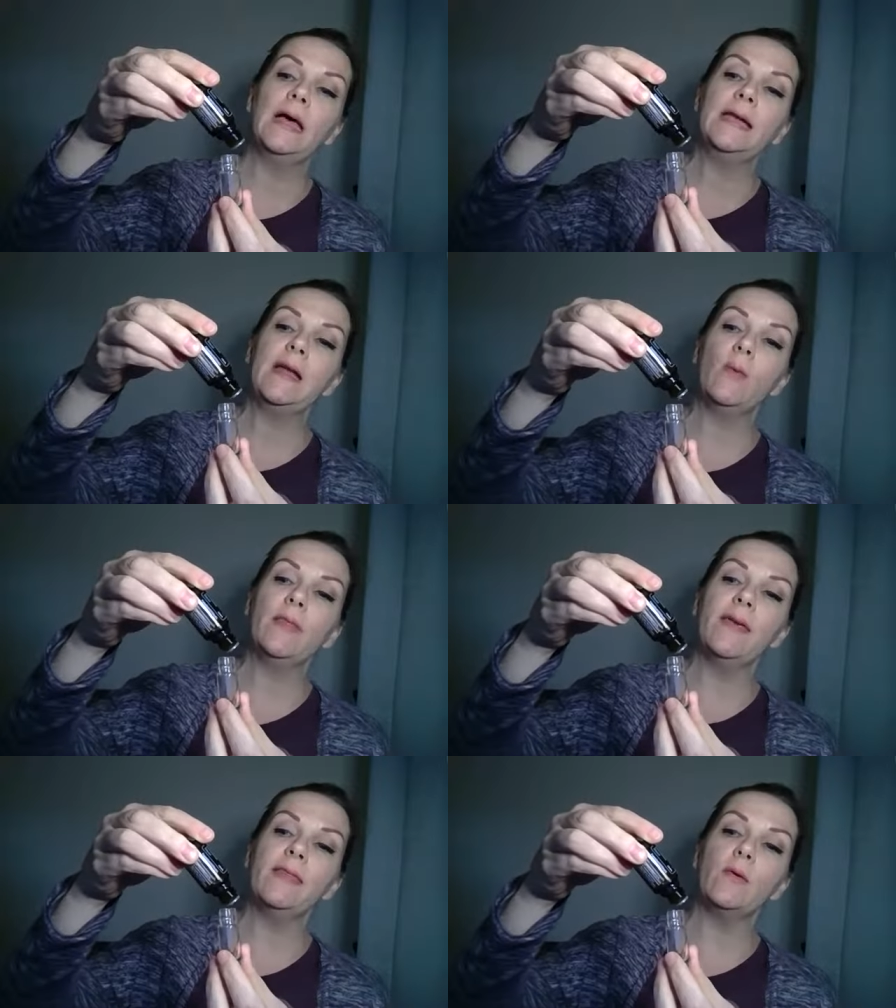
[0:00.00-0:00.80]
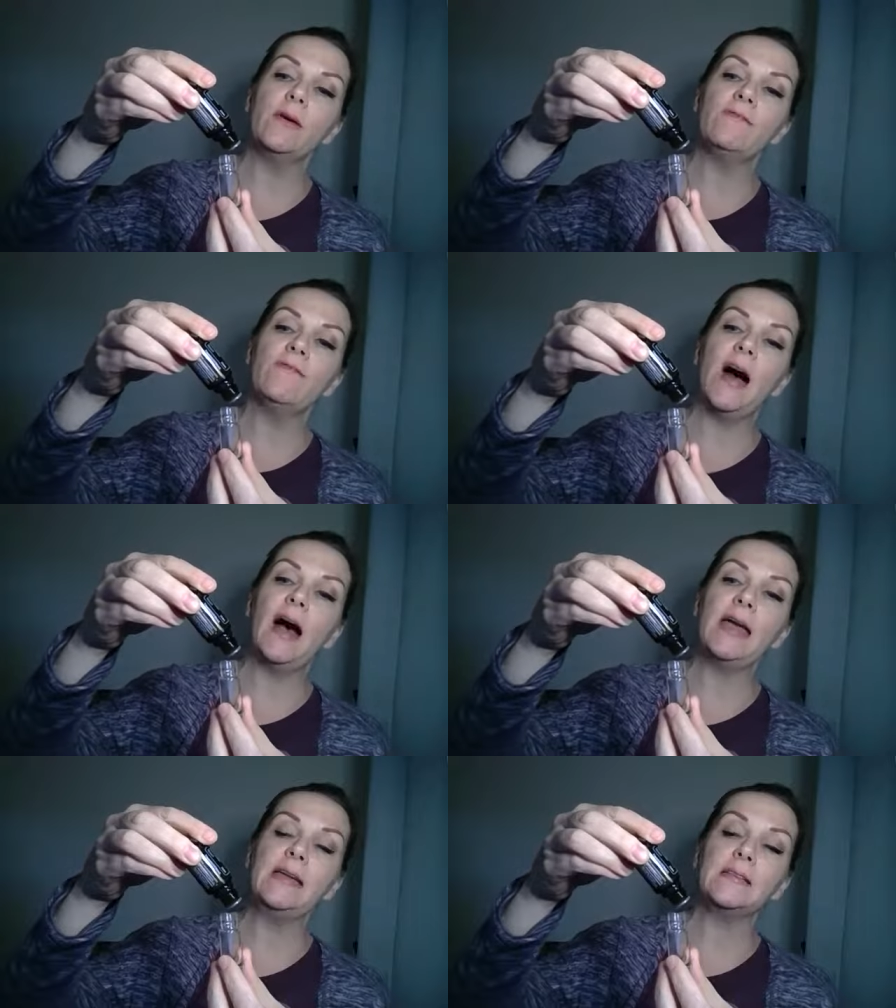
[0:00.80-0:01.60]
Now, one thing that we
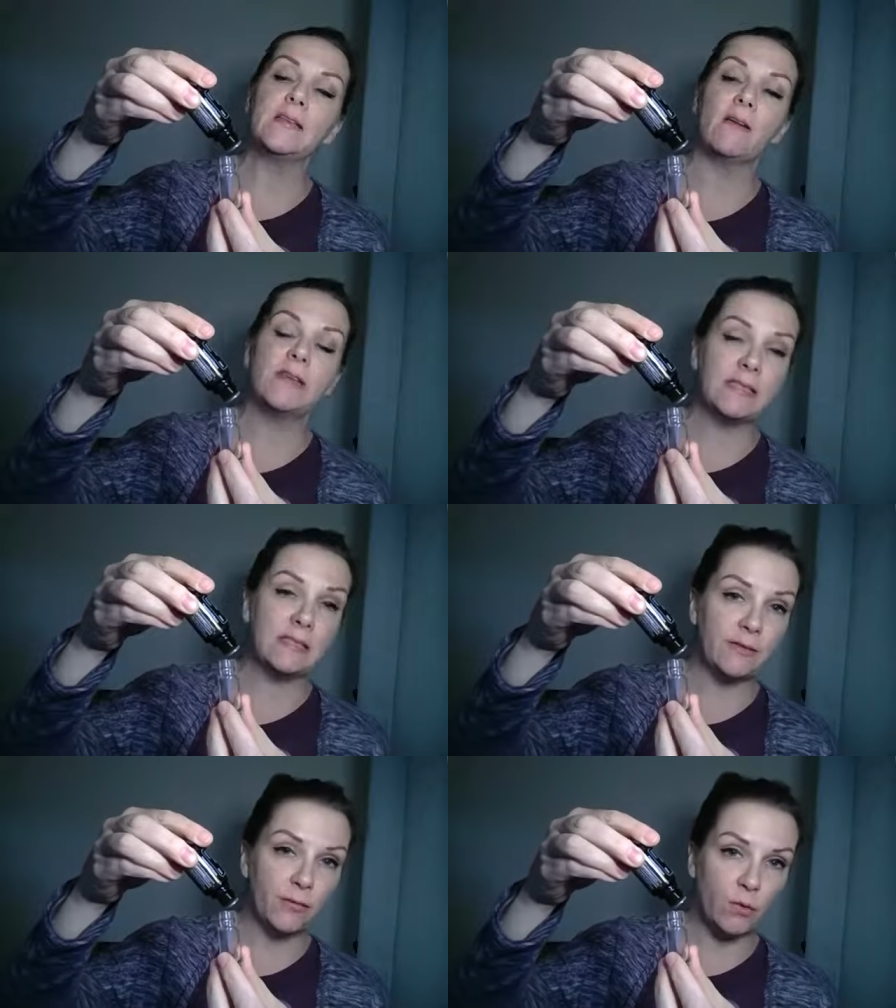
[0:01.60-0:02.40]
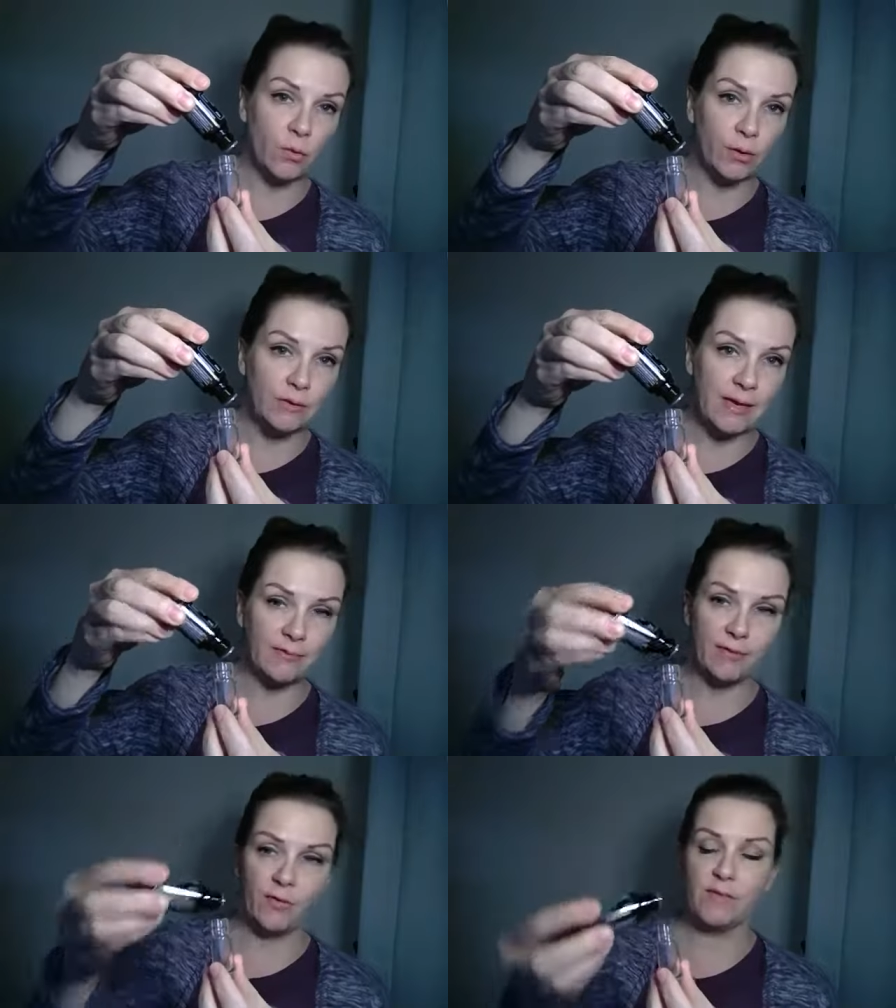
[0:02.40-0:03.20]
find is obviously different oils have
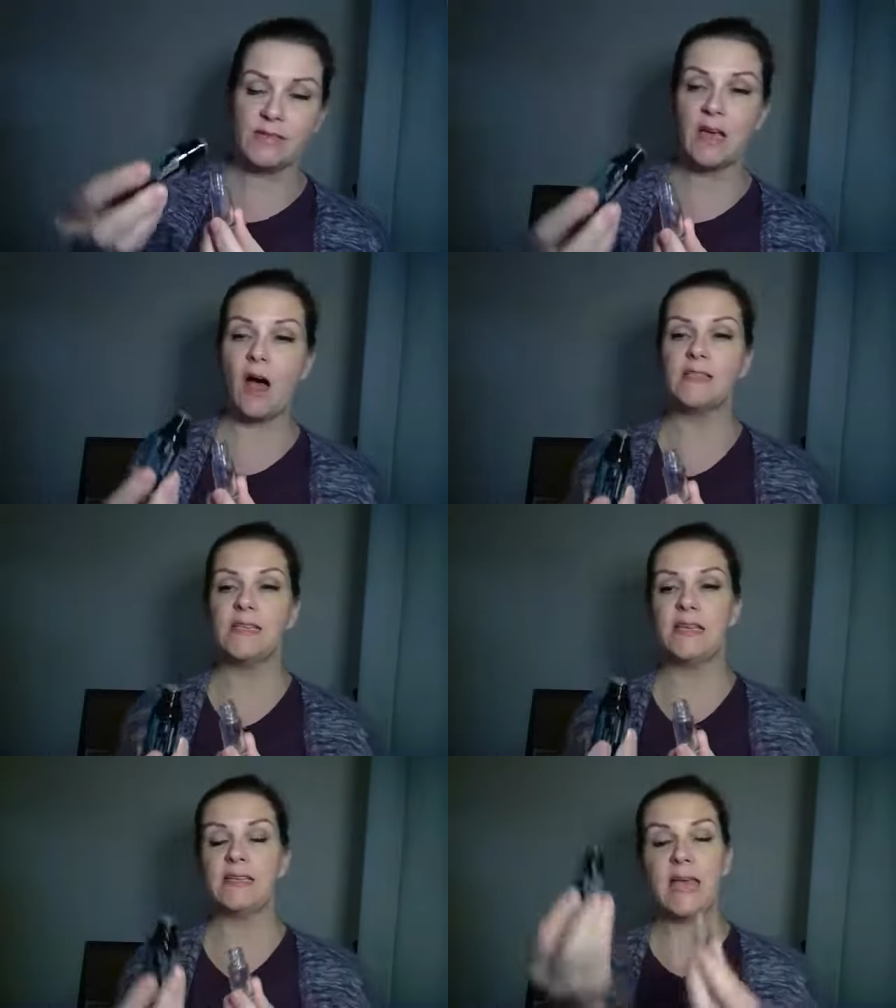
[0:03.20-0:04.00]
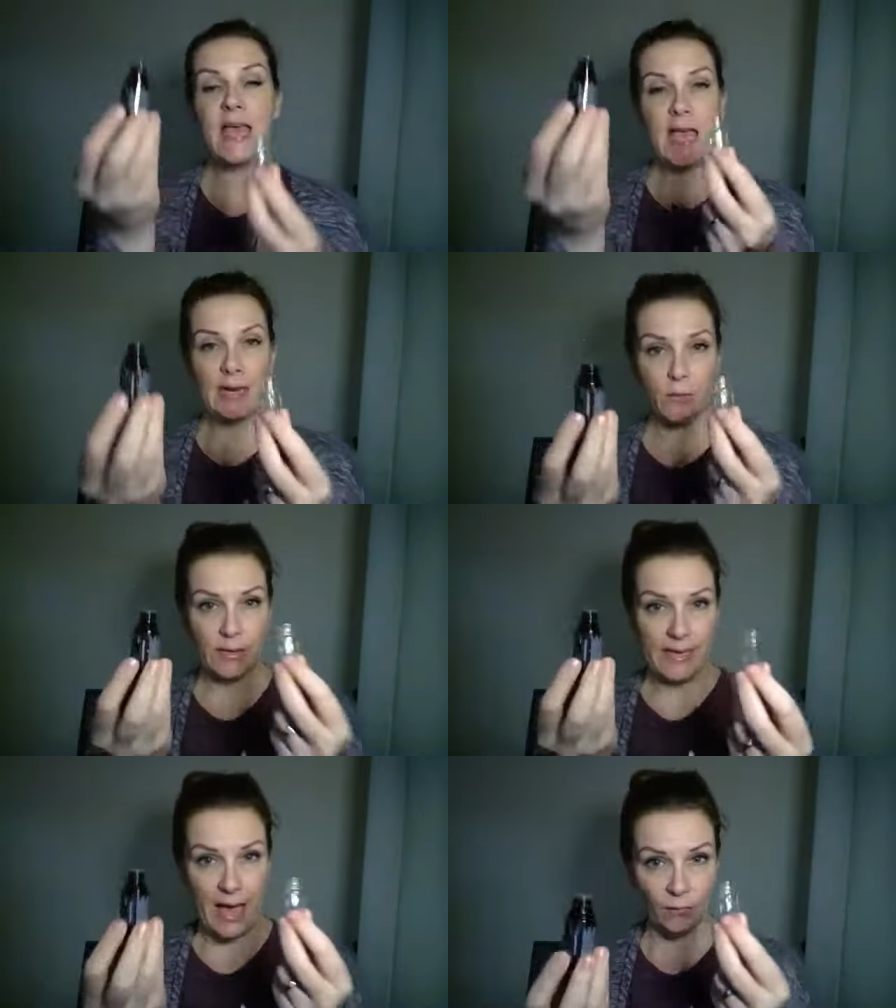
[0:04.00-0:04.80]
different viscosities, and you
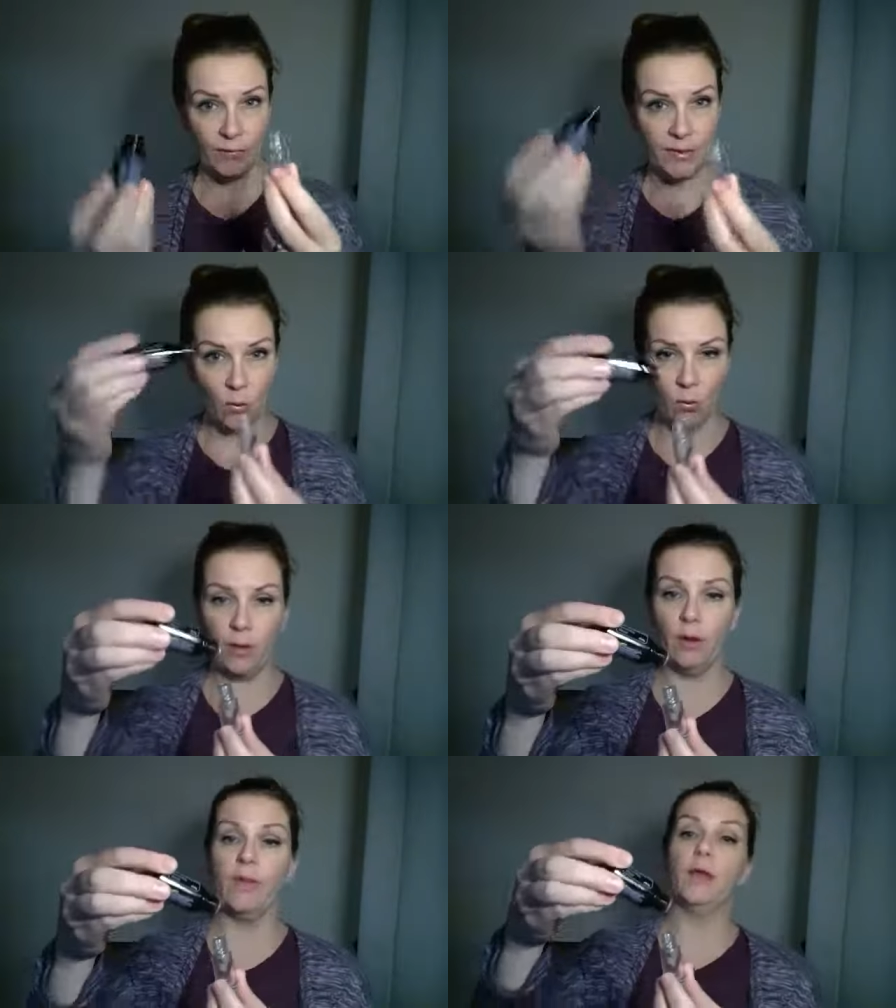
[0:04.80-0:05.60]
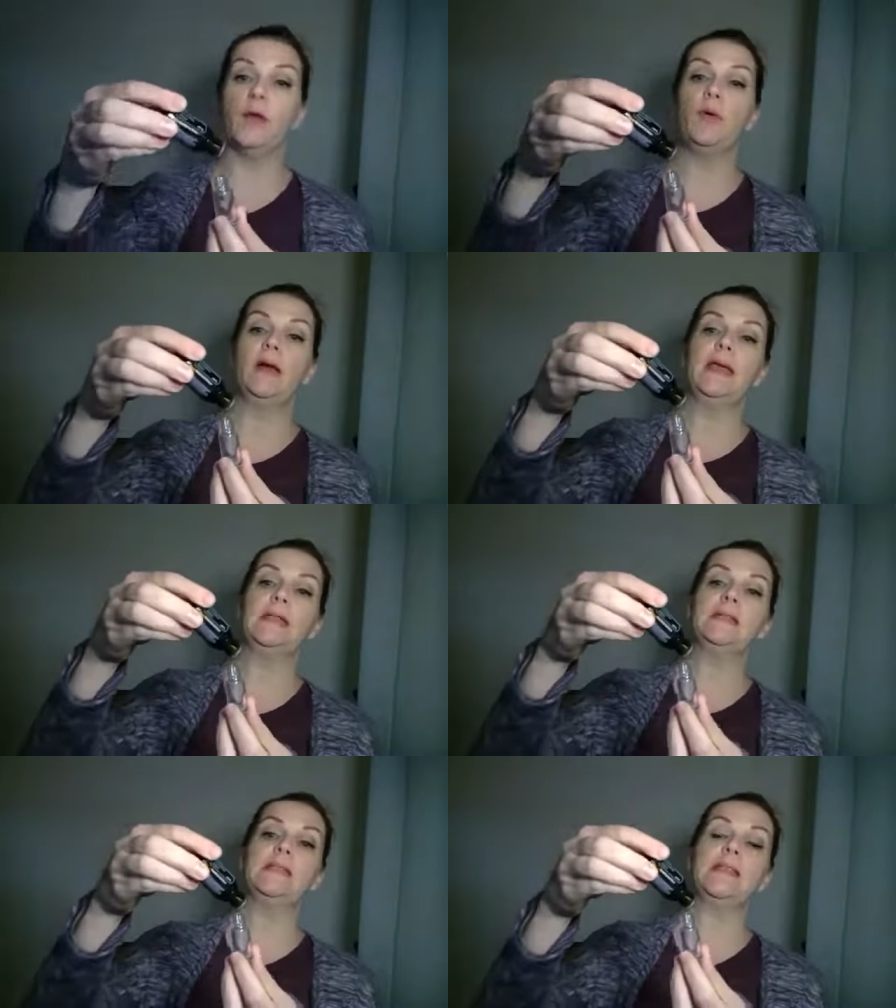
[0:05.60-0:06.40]
want to count the oil that you put
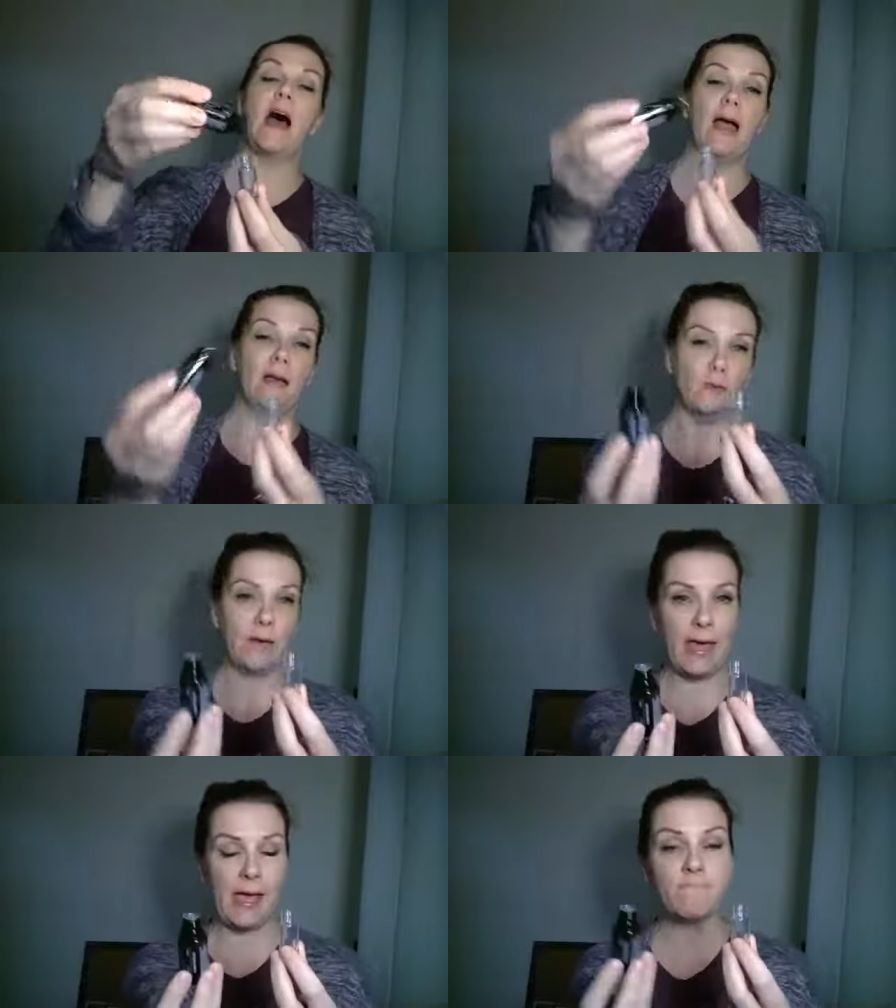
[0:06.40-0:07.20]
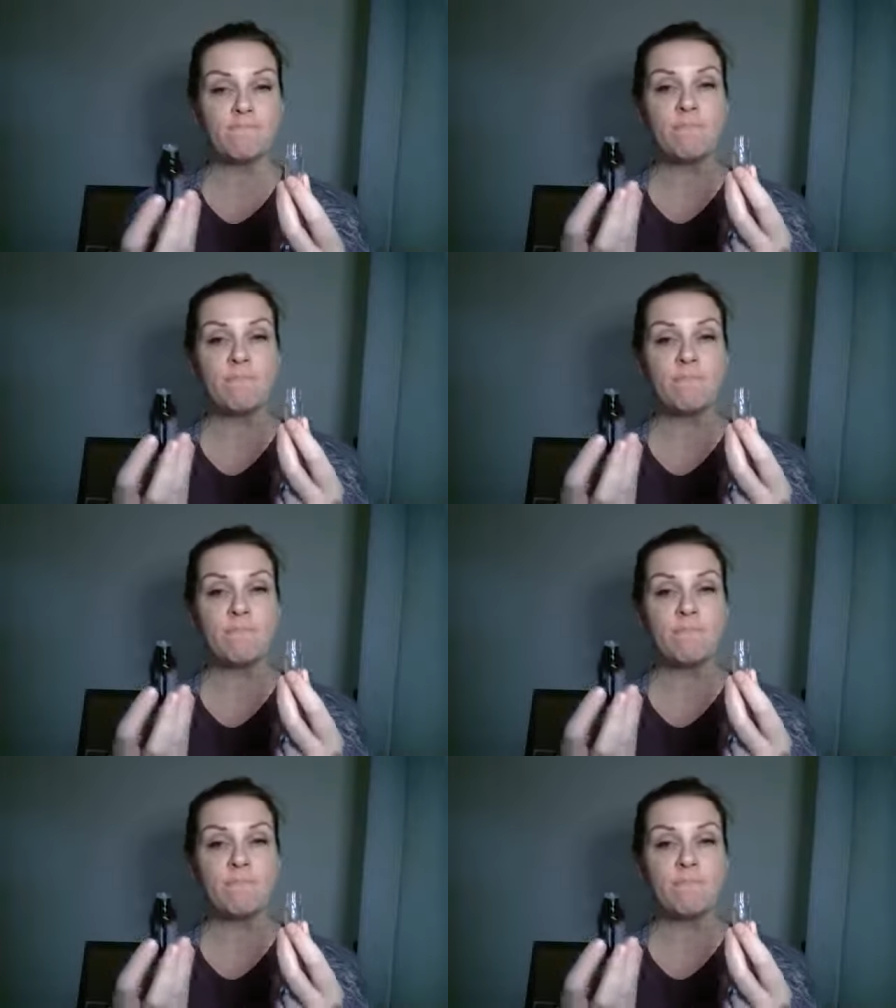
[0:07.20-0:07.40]
inside, okay?